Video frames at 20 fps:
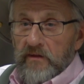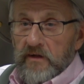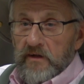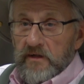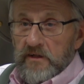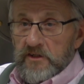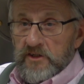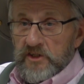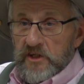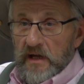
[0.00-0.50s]

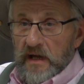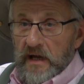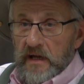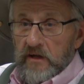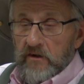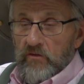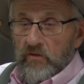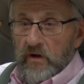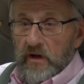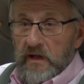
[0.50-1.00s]
then
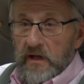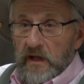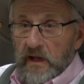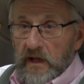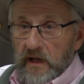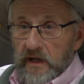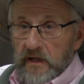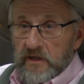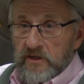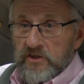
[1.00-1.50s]
decided to
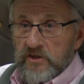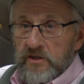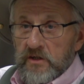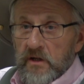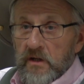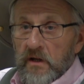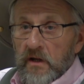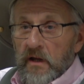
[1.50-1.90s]
re-enlist.